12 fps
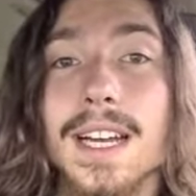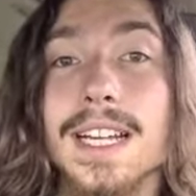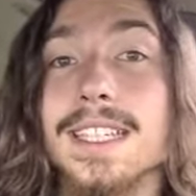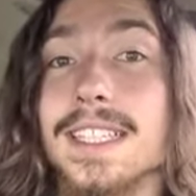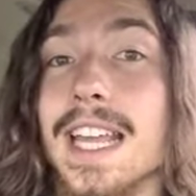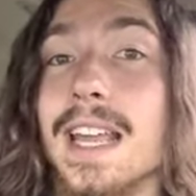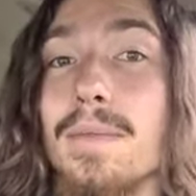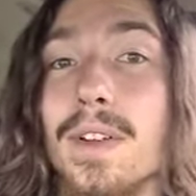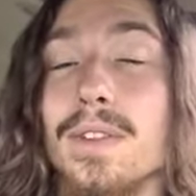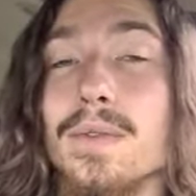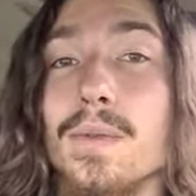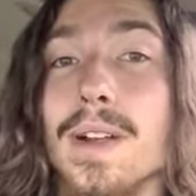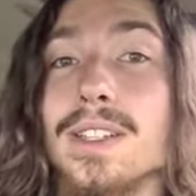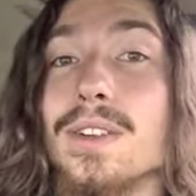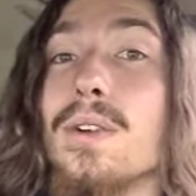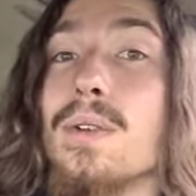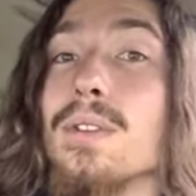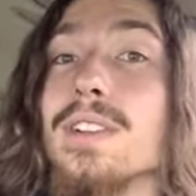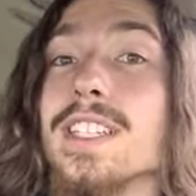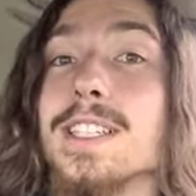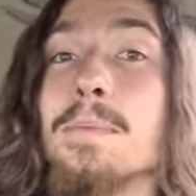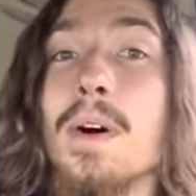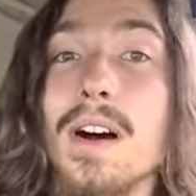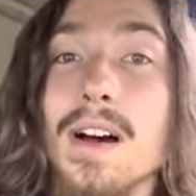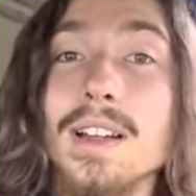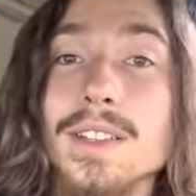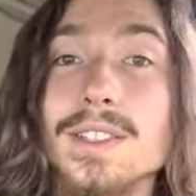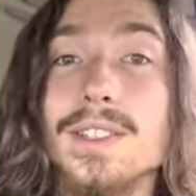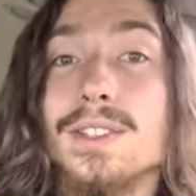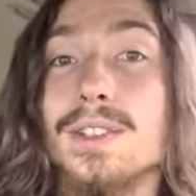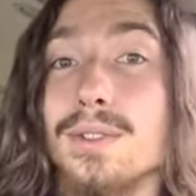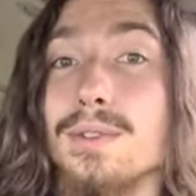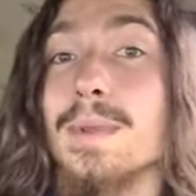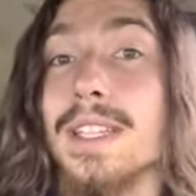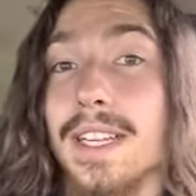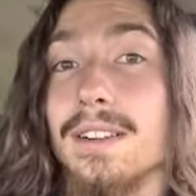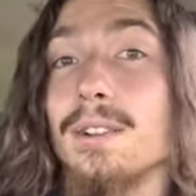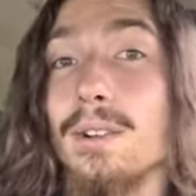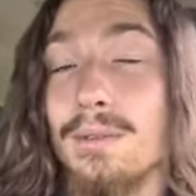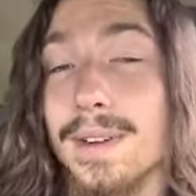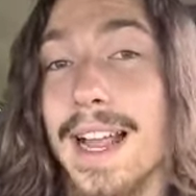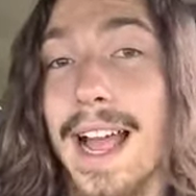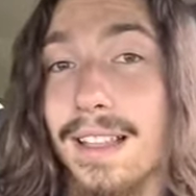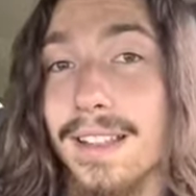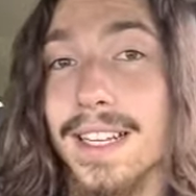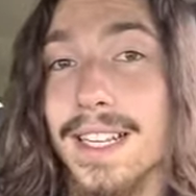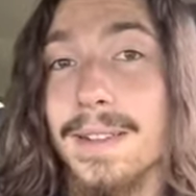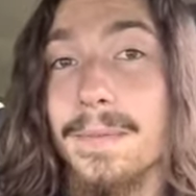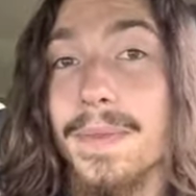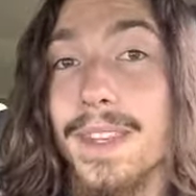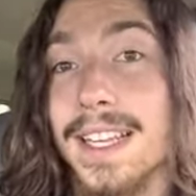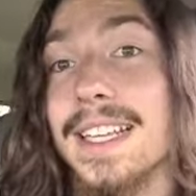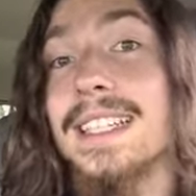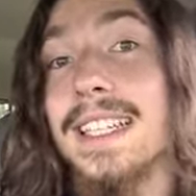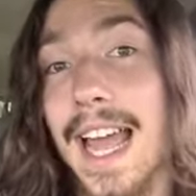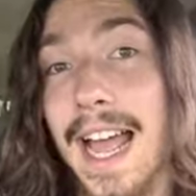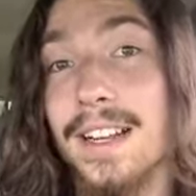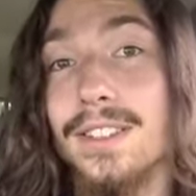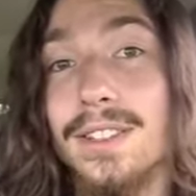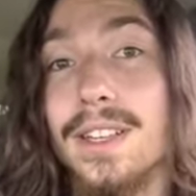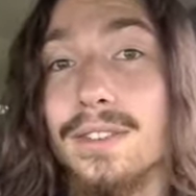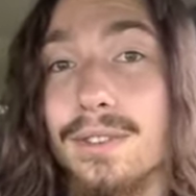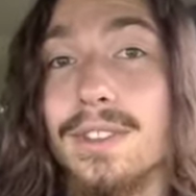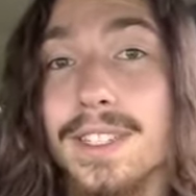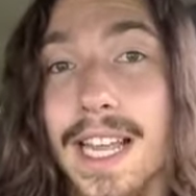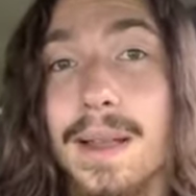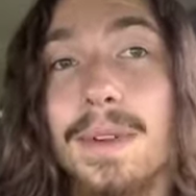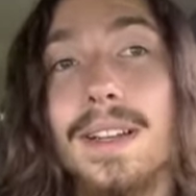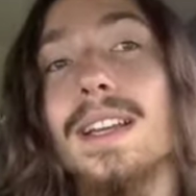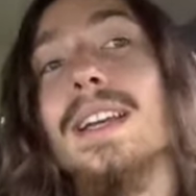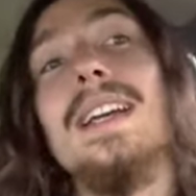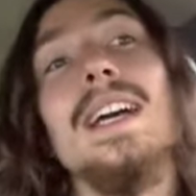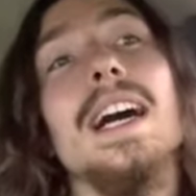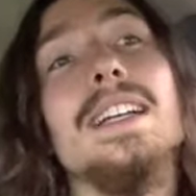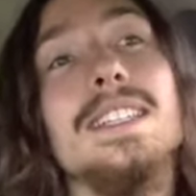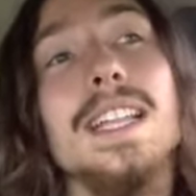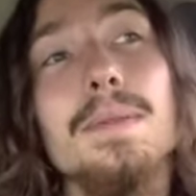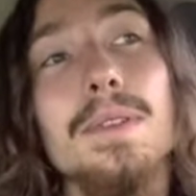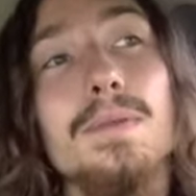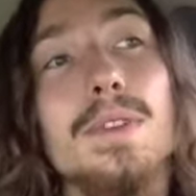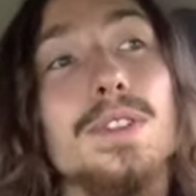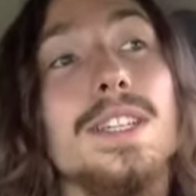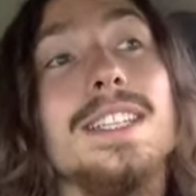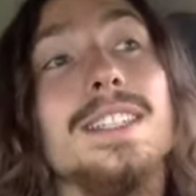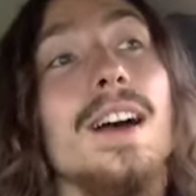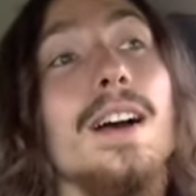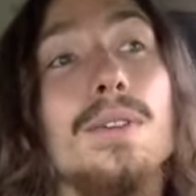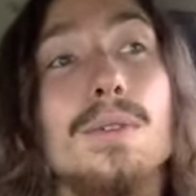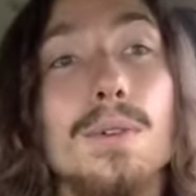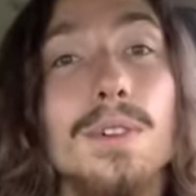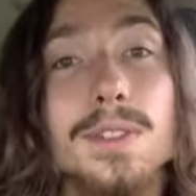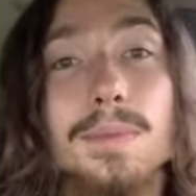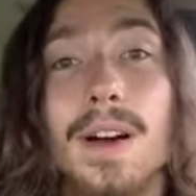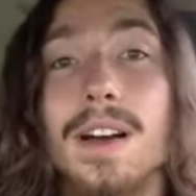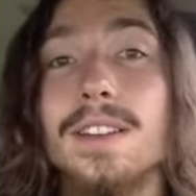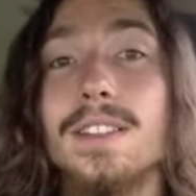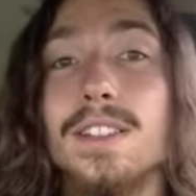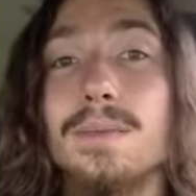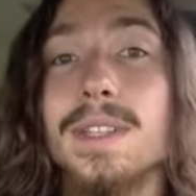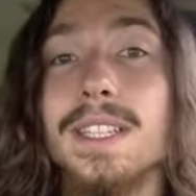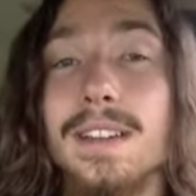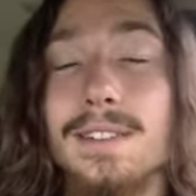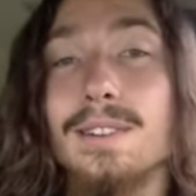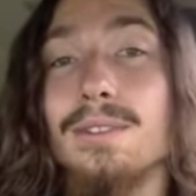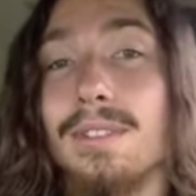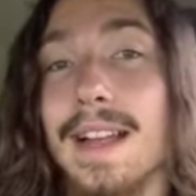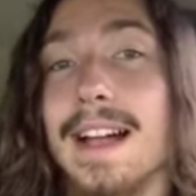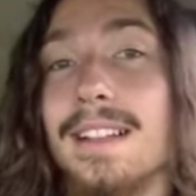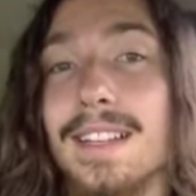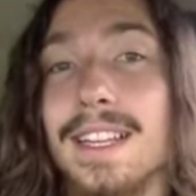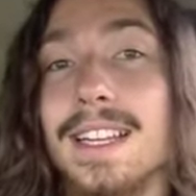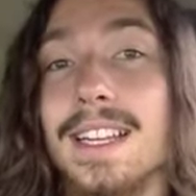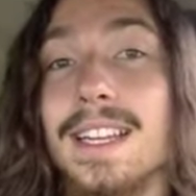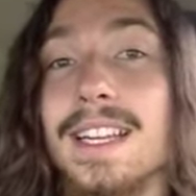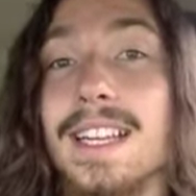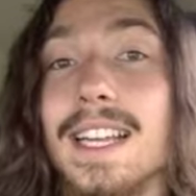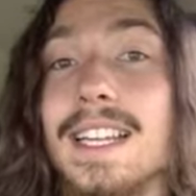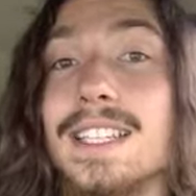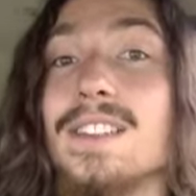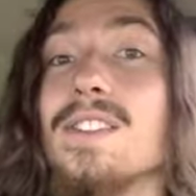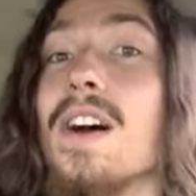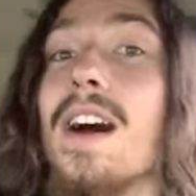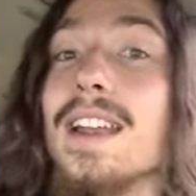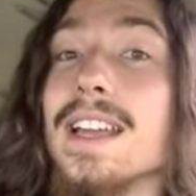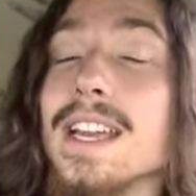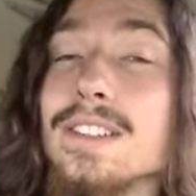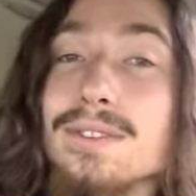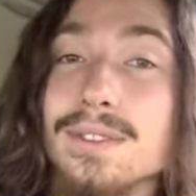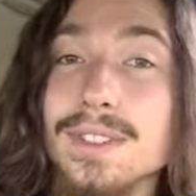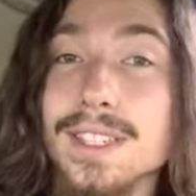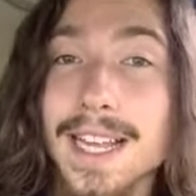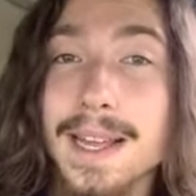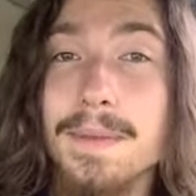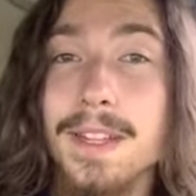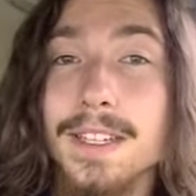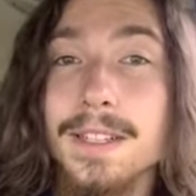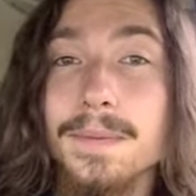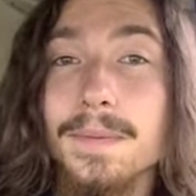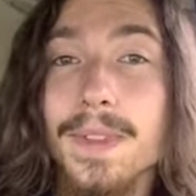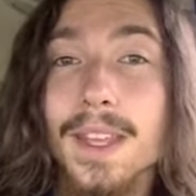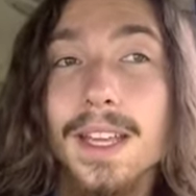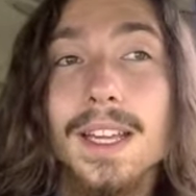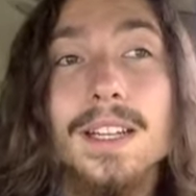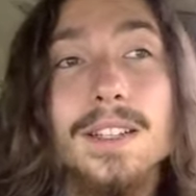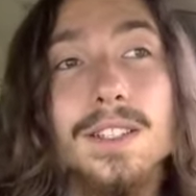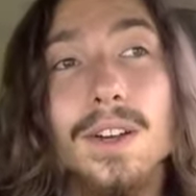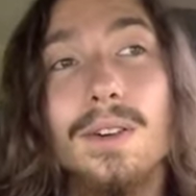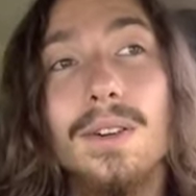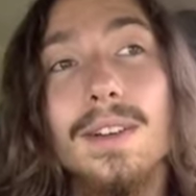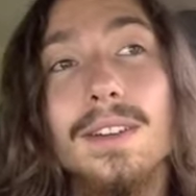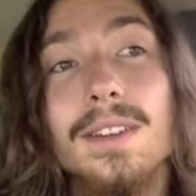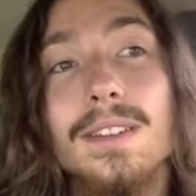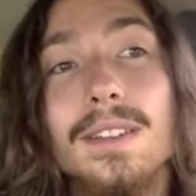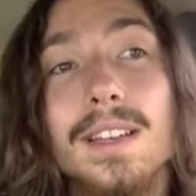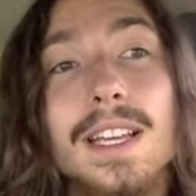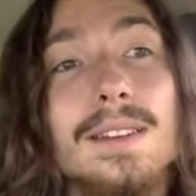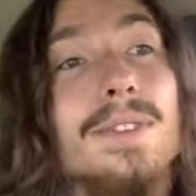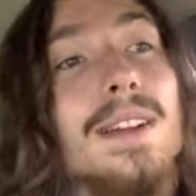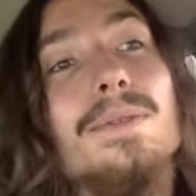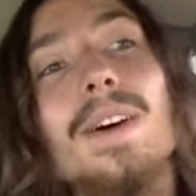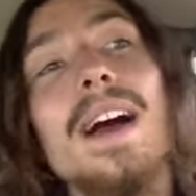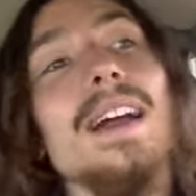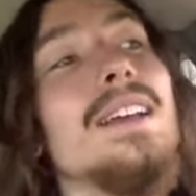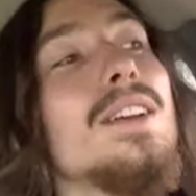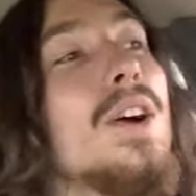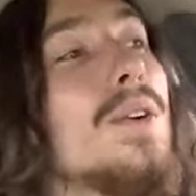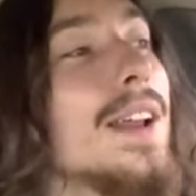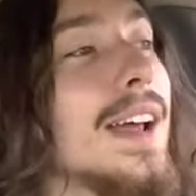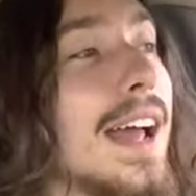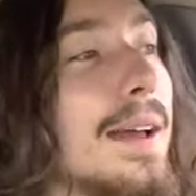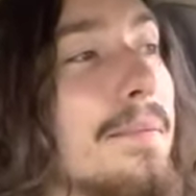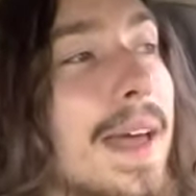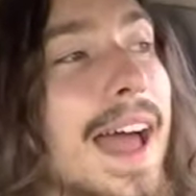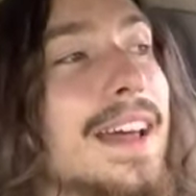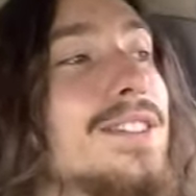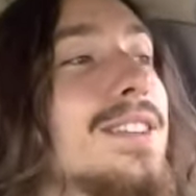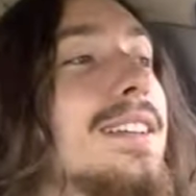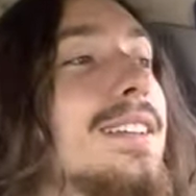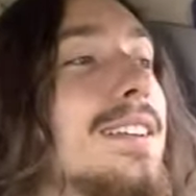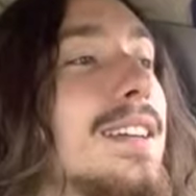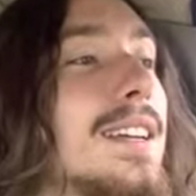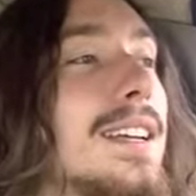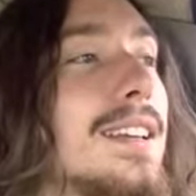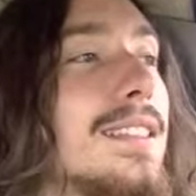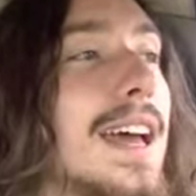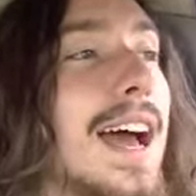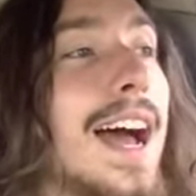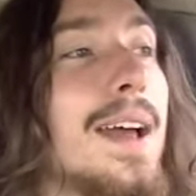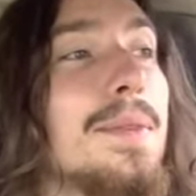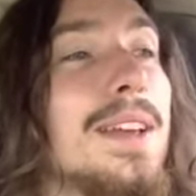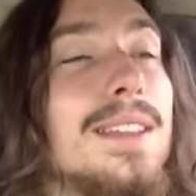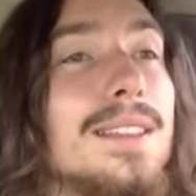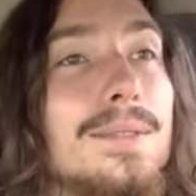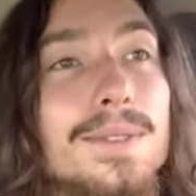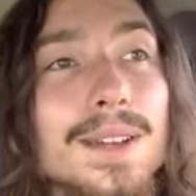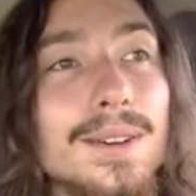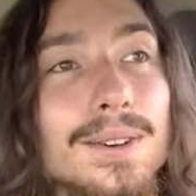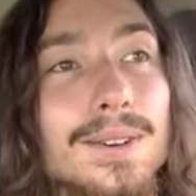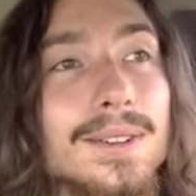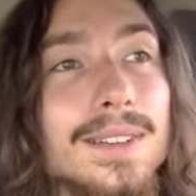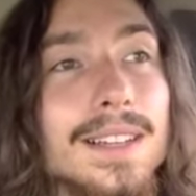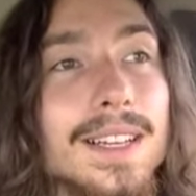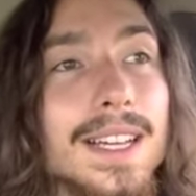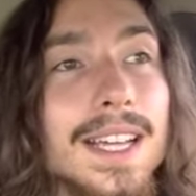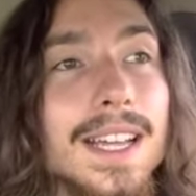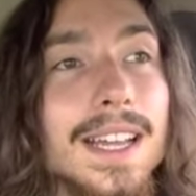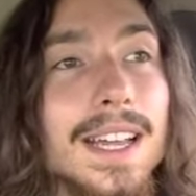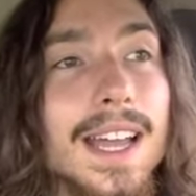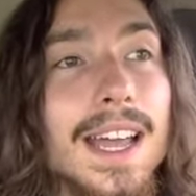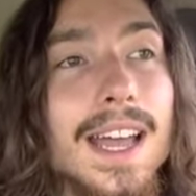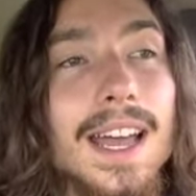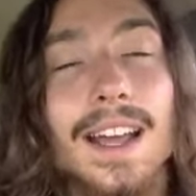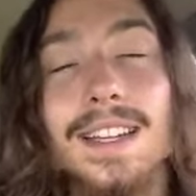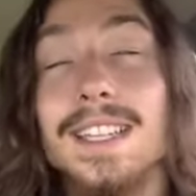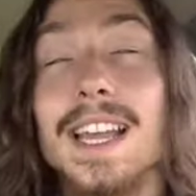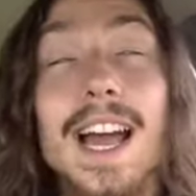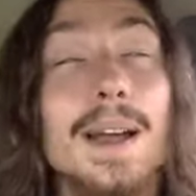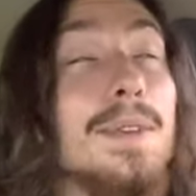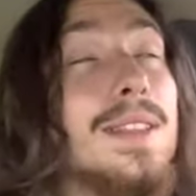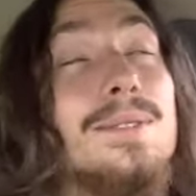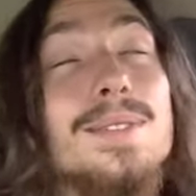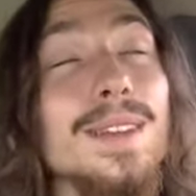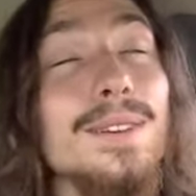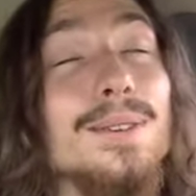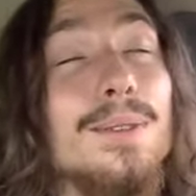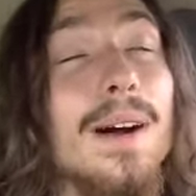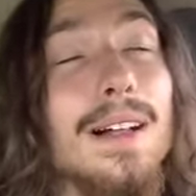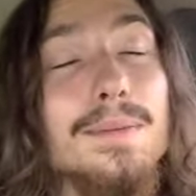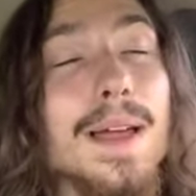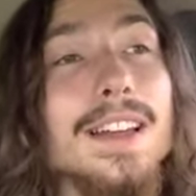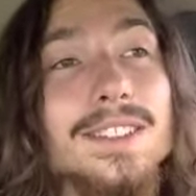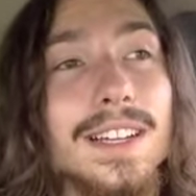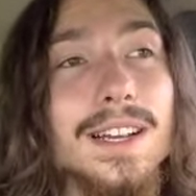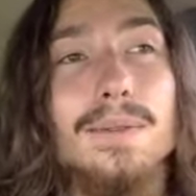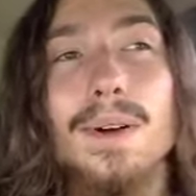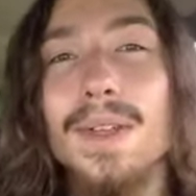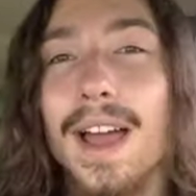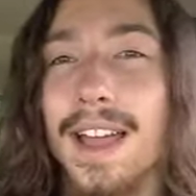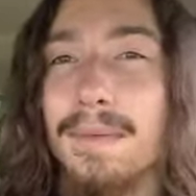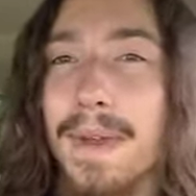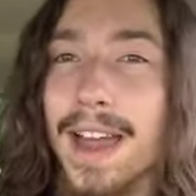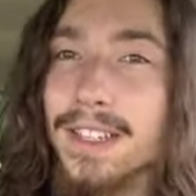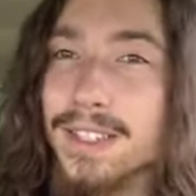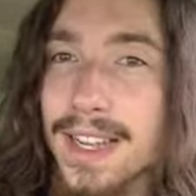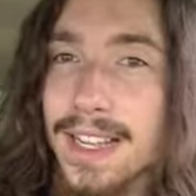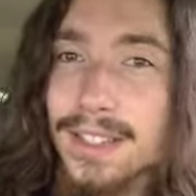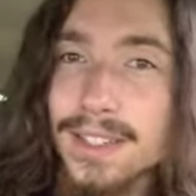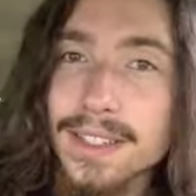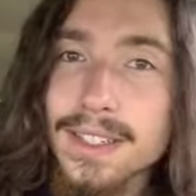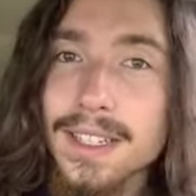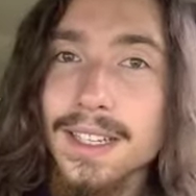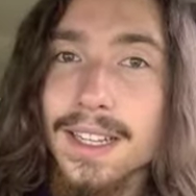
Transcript: A statement which corresponds to material reality is actually a true statement. A statement which does not correspond to material reality is not a true statement. So even if I go and I imagine that I'm in the vehicle, and I say I'm in the vehicle while imagining it, well, that imagination